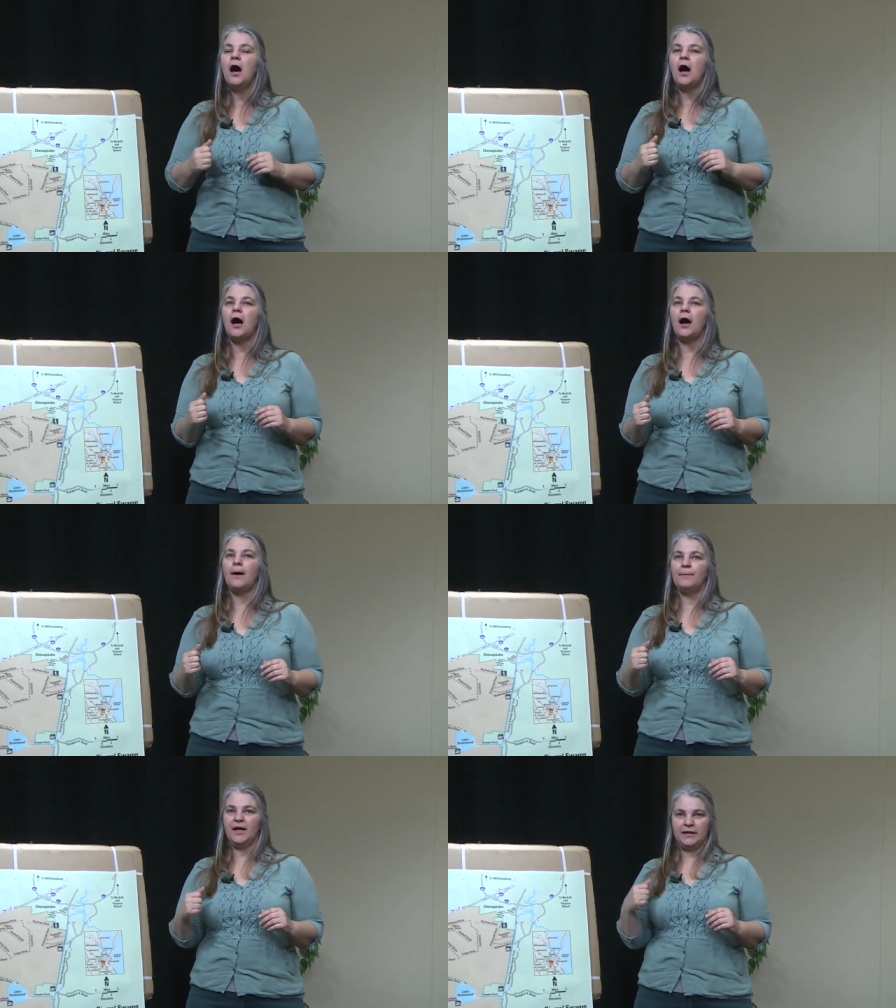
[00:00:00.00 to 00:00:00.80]

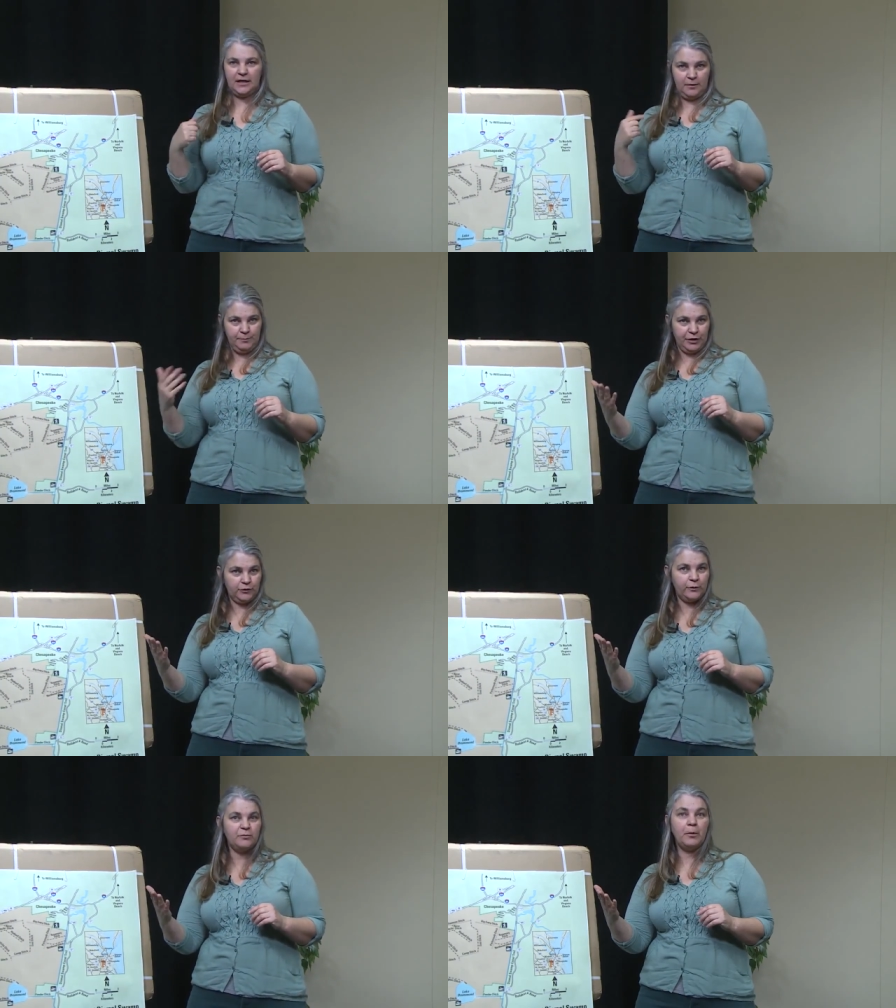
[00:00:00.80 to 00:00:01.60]
Um, again,
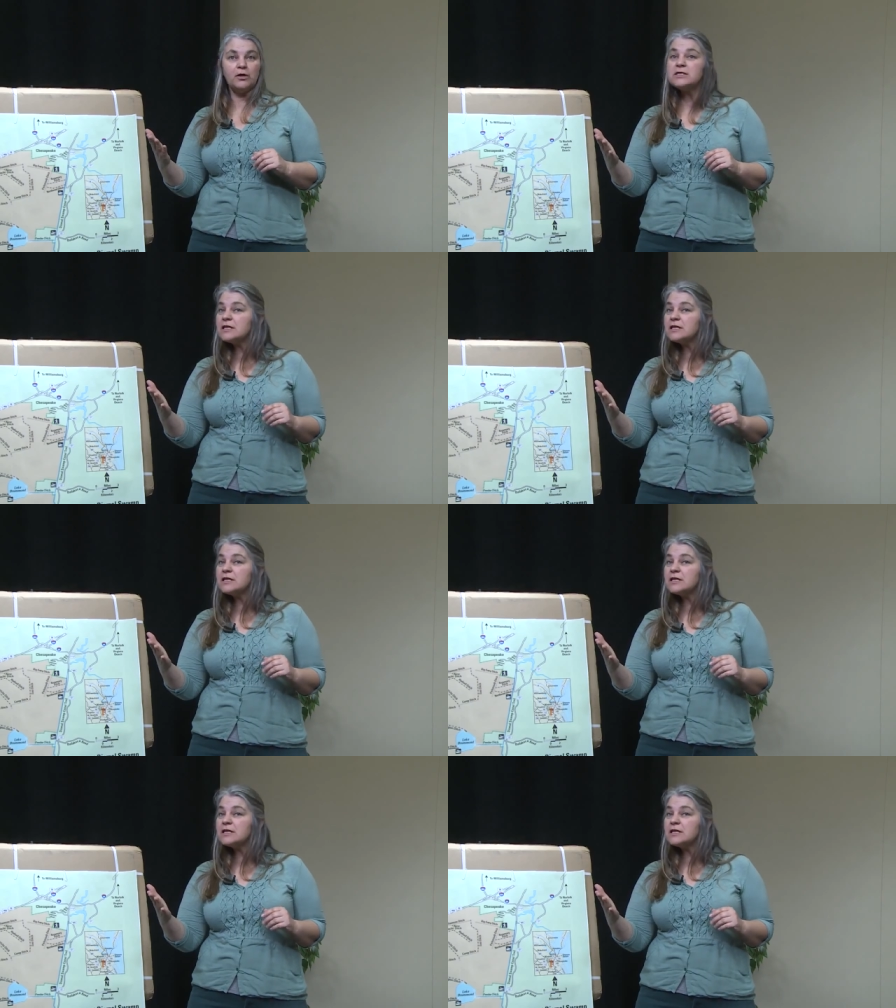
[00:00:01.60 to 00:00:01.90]
built with bald